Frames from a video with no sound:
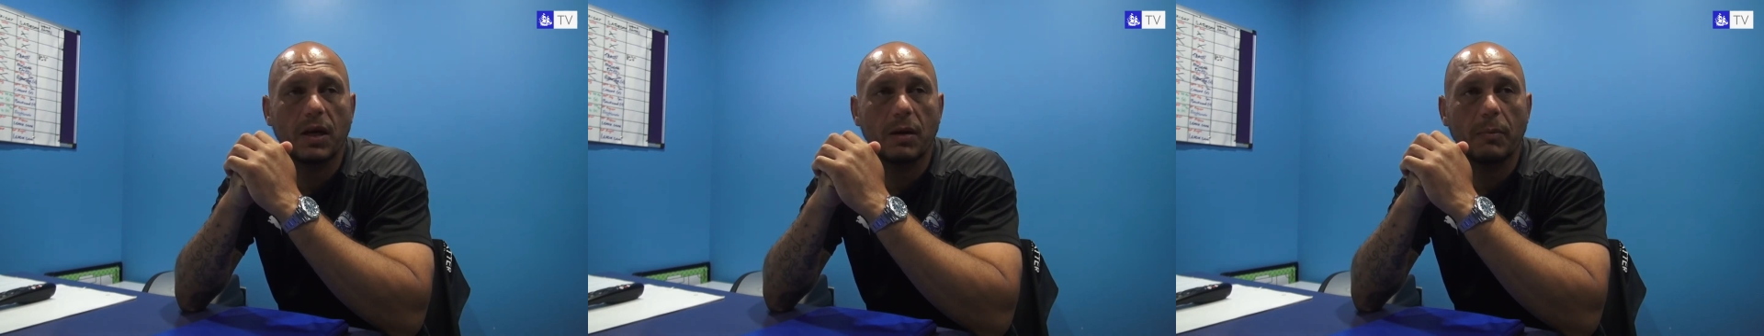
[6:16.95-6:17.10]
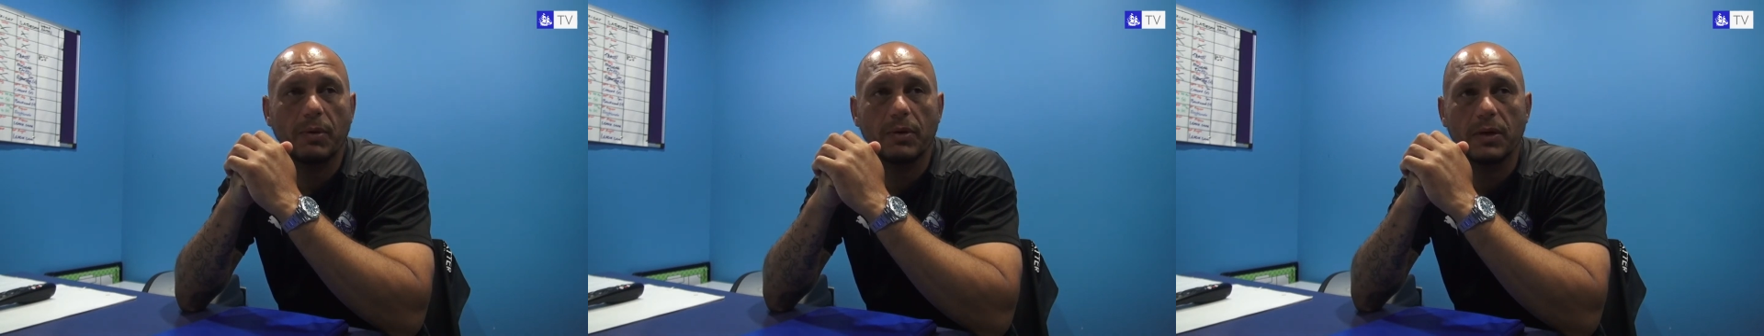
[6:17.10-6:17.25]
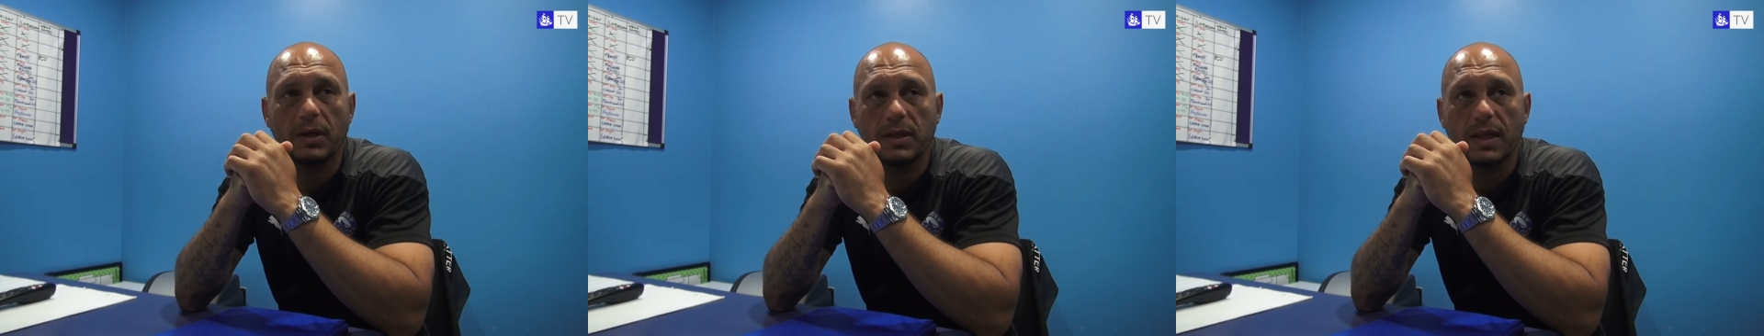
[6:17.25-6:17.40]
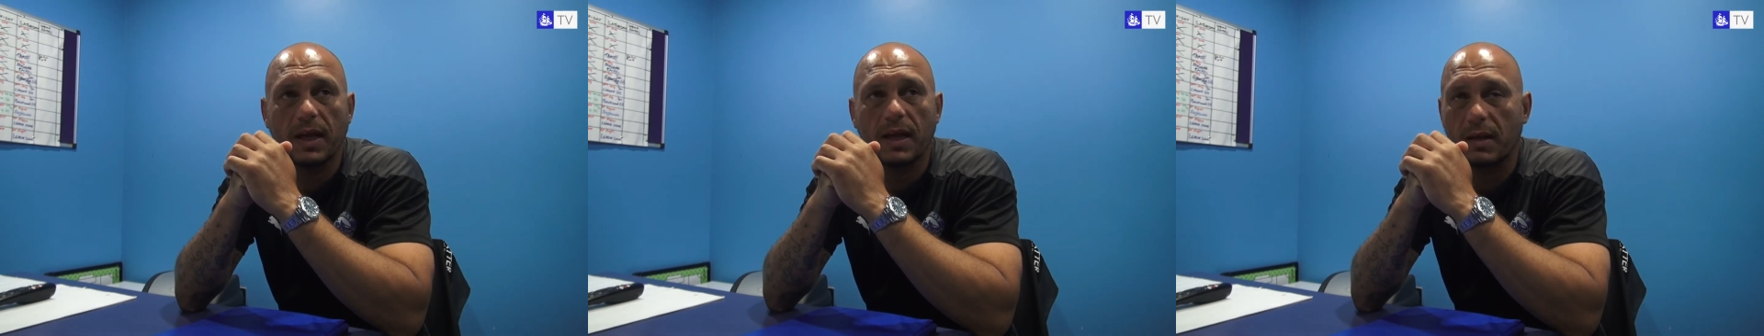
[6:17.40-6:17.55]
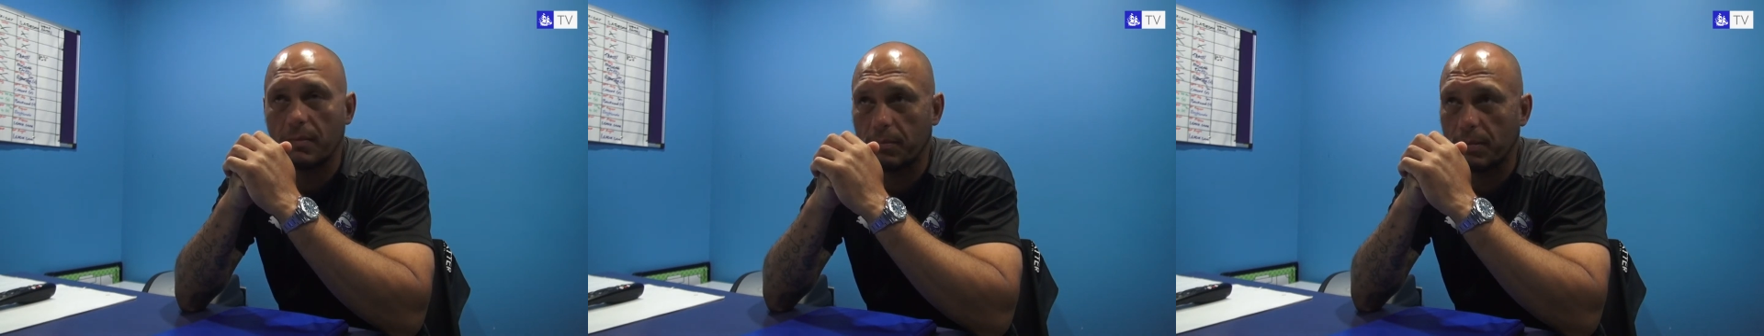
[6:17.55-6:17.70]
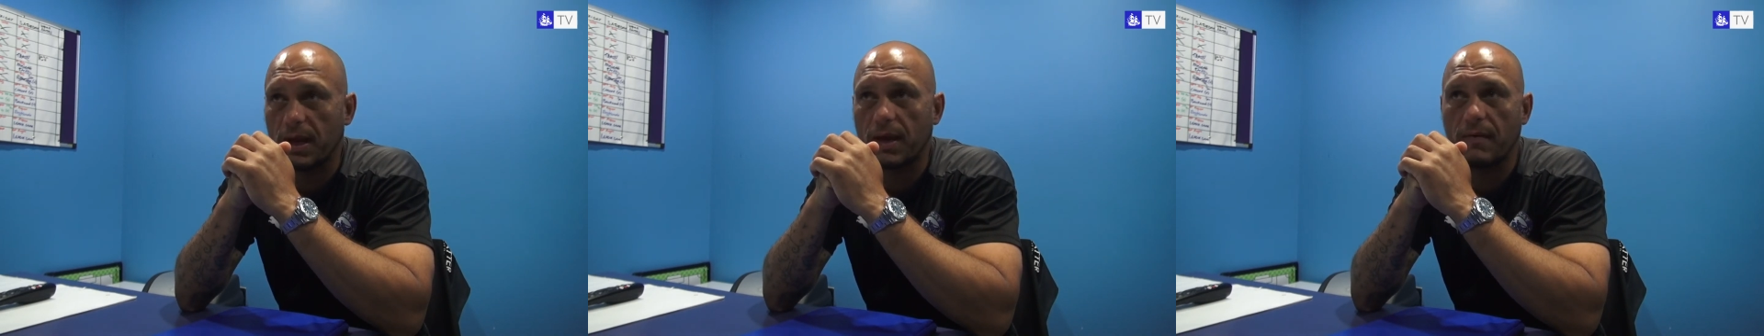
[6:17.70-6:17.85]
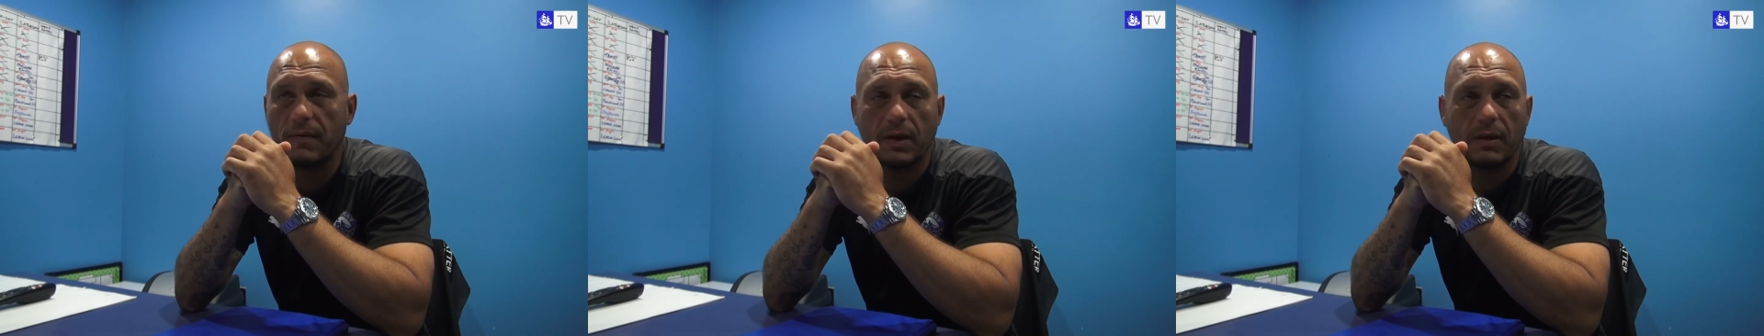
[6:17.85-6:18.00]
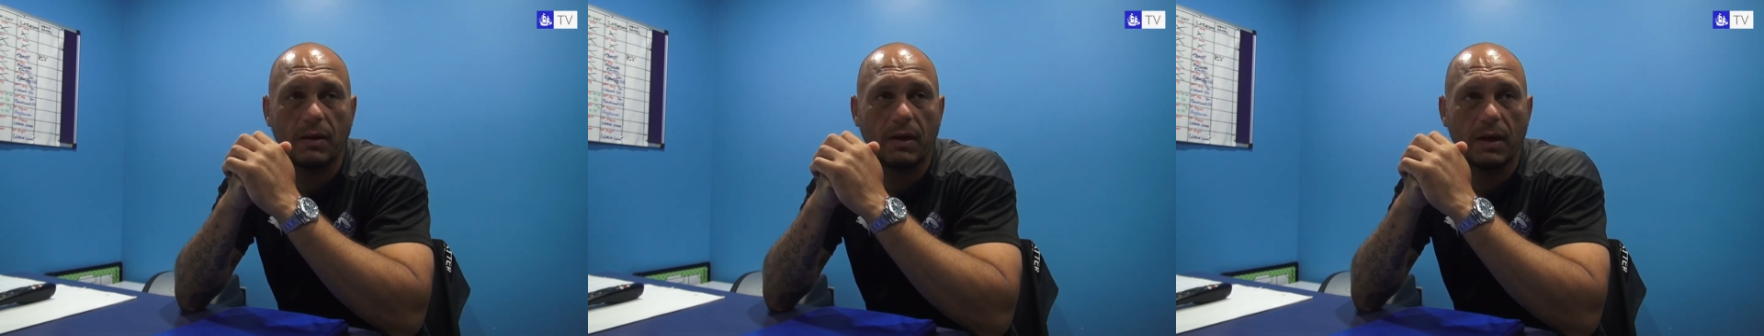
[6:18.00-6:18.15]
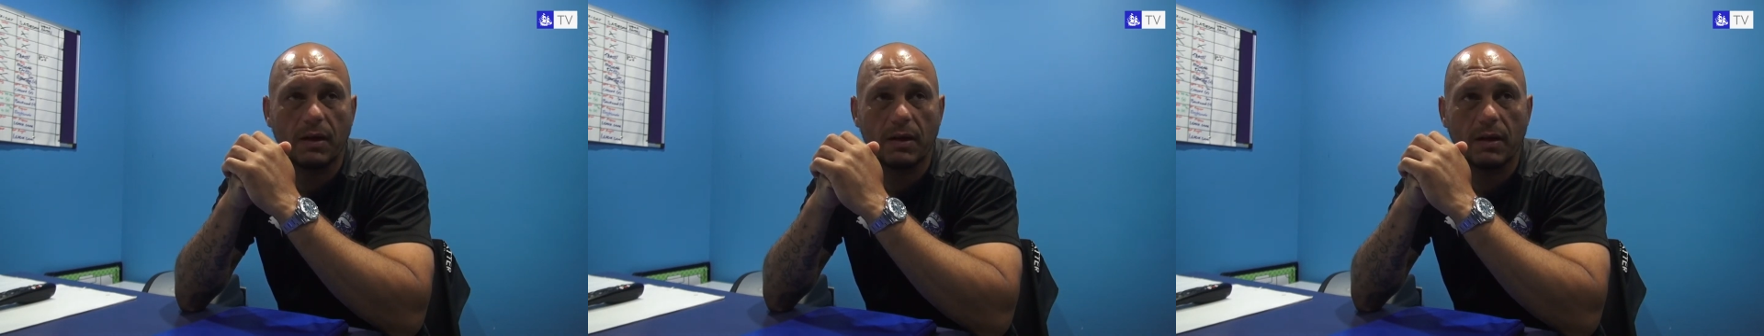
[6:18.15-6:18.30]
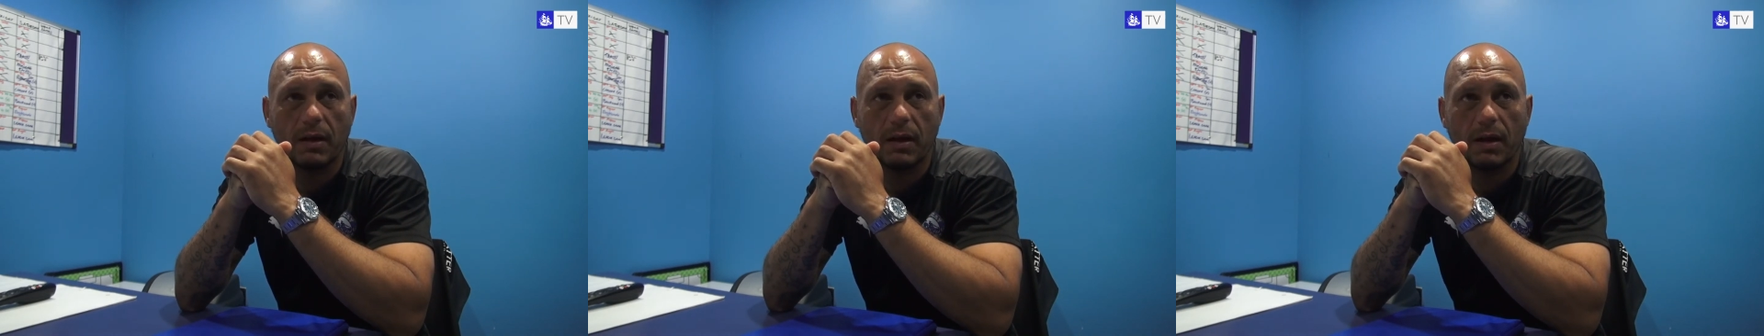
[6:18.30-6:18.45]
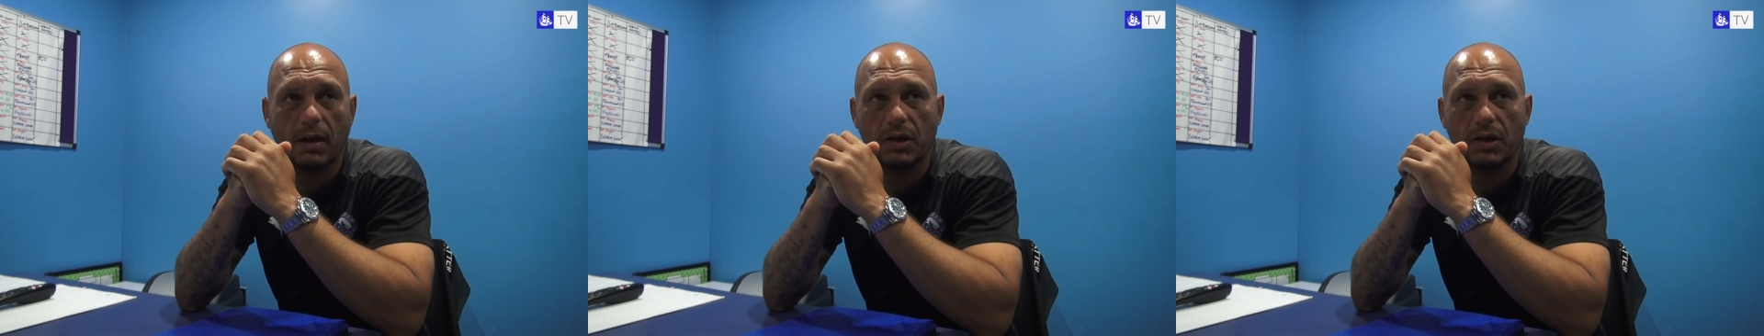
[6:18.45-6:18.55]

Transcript: up on a day and be having like a,